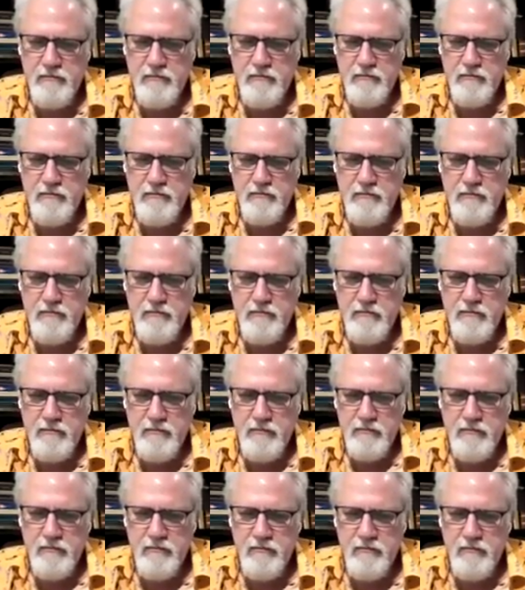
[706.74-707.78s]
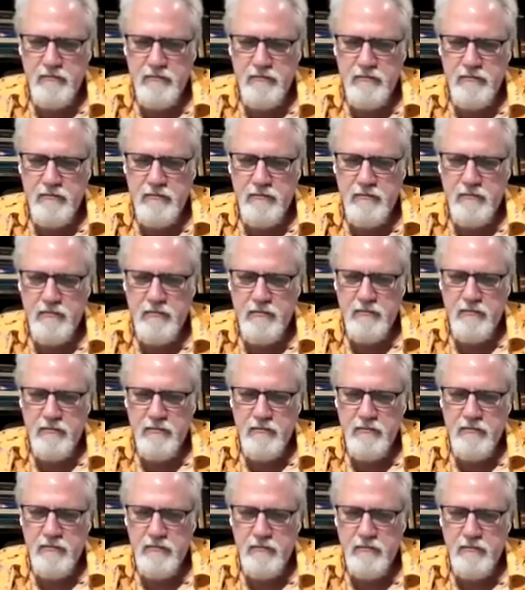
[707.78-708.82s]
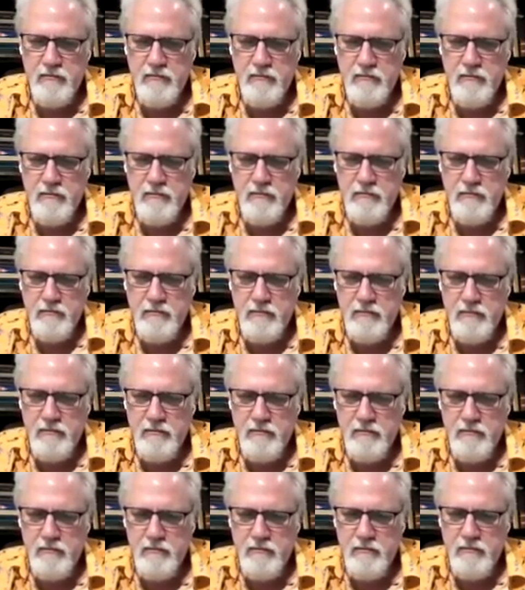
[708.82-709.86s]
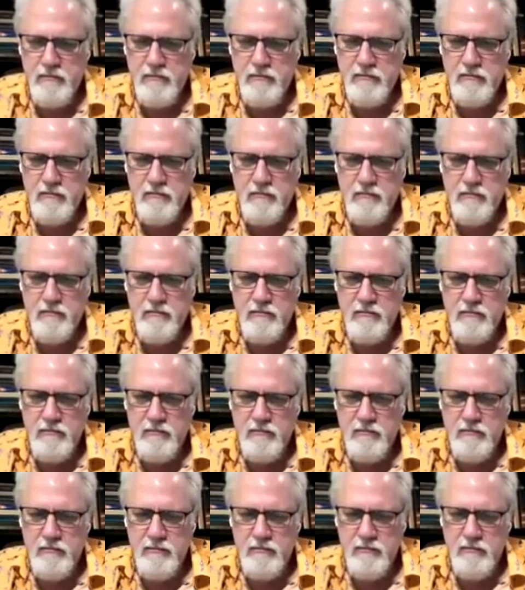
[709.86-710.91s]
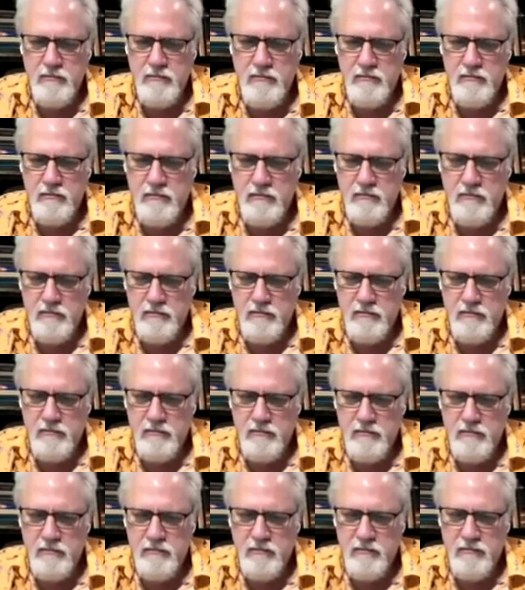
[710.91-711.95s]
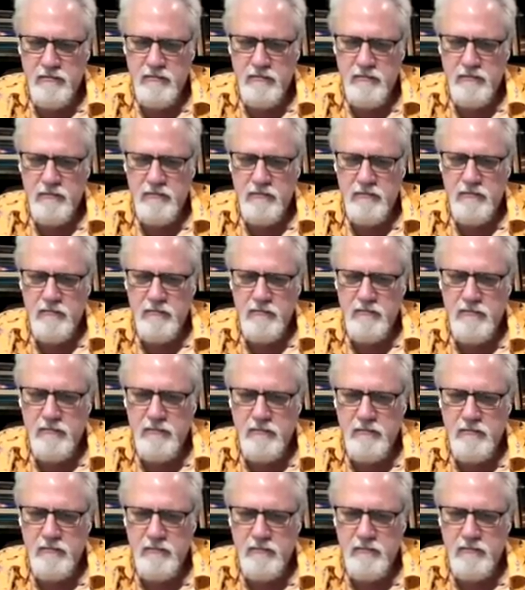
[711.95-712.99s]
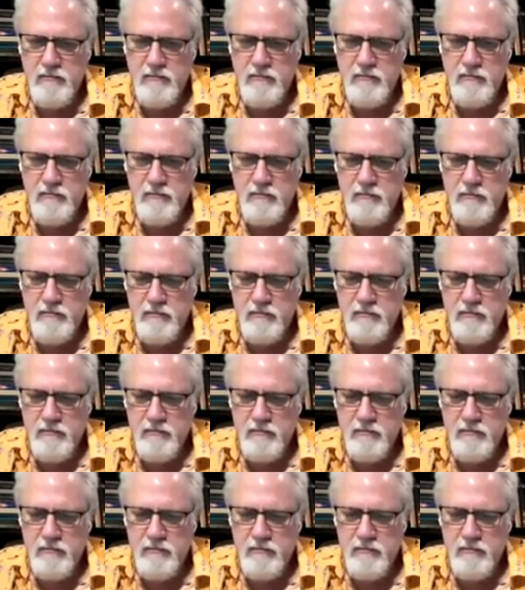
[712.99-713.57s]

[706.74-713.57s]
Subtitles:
No words are spoken by the person on screen.